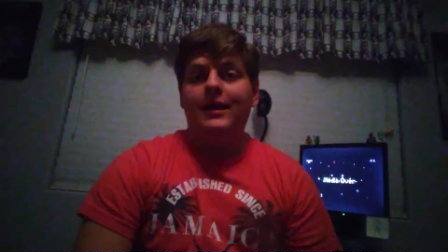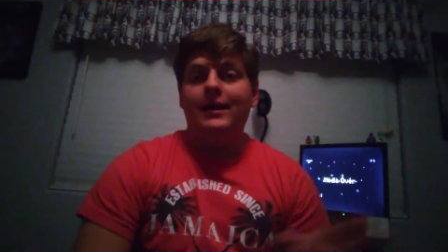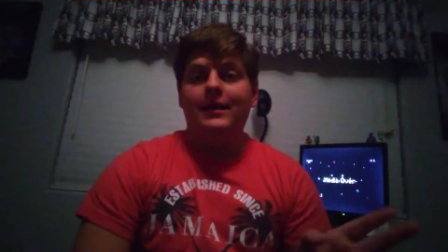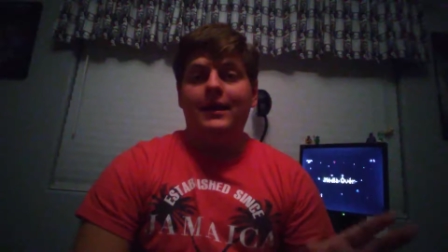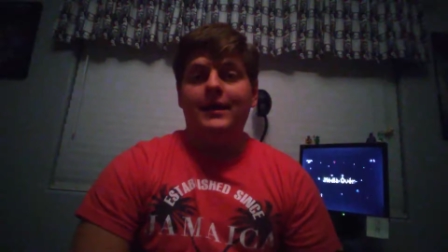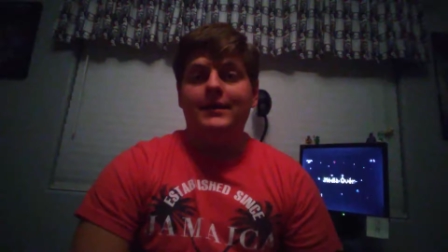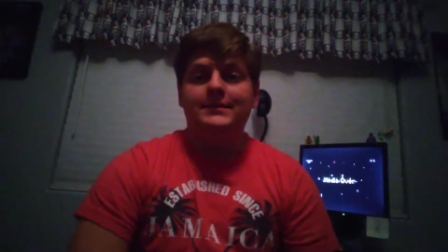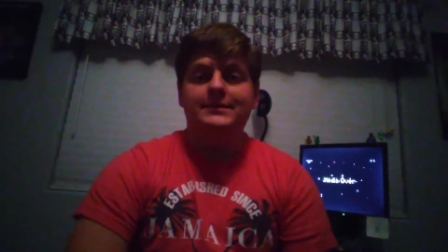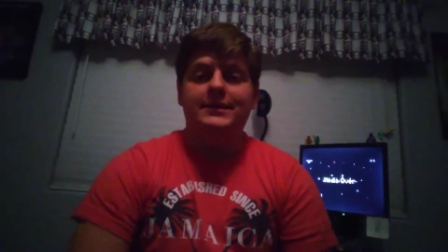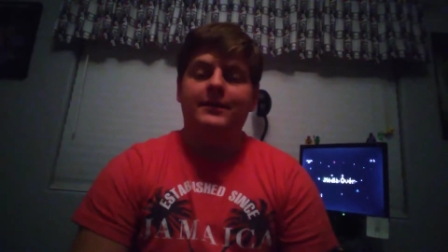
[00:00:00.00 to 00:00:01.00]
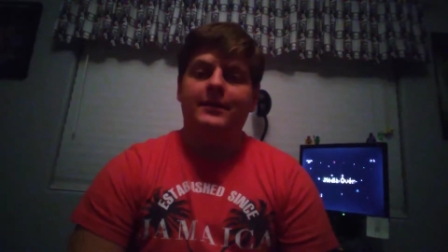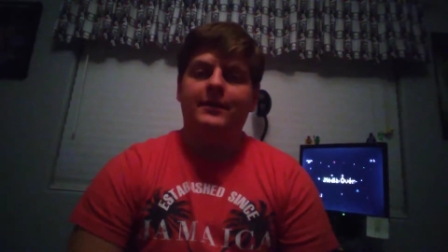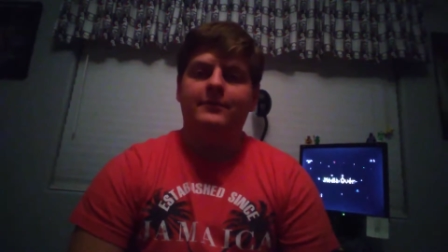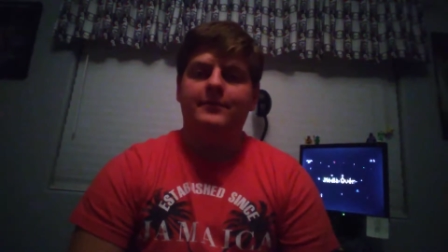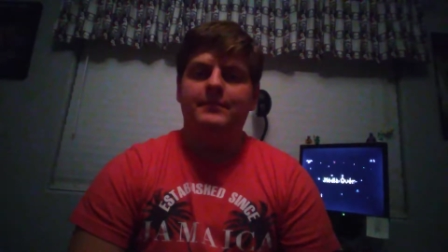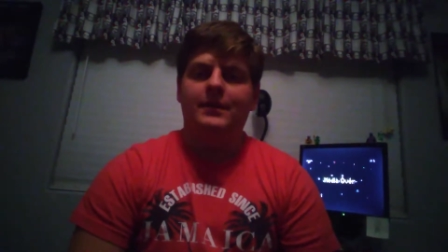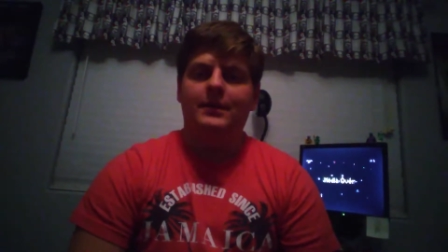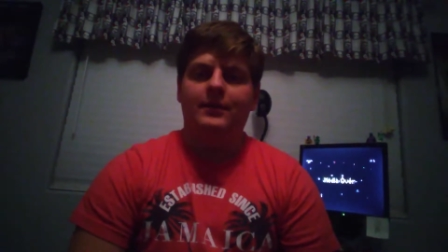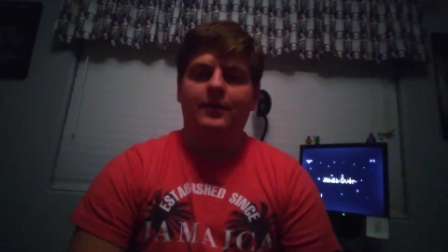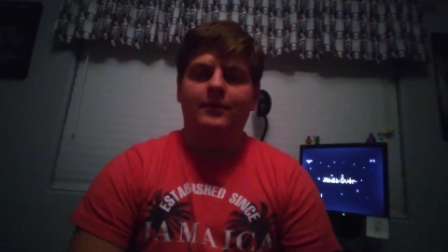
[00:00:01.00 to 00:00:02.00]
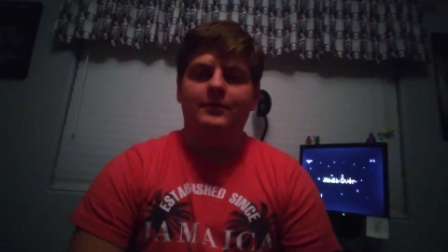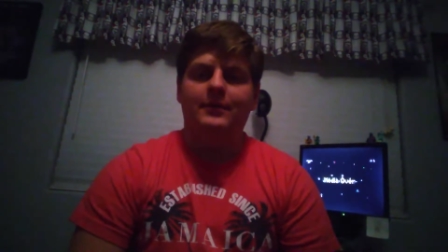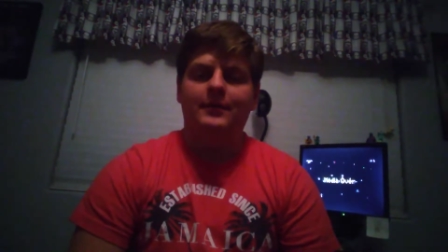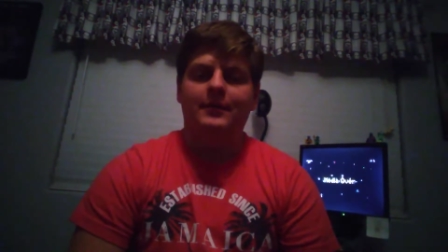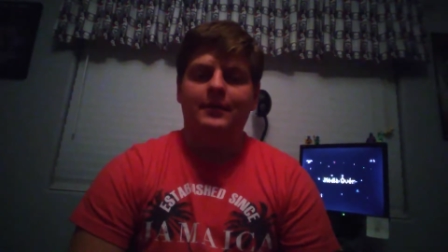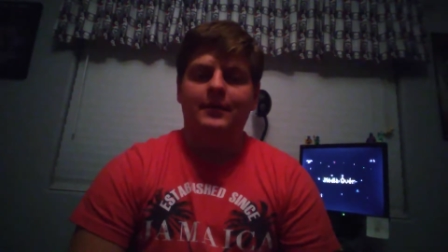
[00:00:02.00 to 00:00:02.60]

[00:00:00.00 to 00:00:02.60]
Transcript: Hey guys, Jared here from Media Over.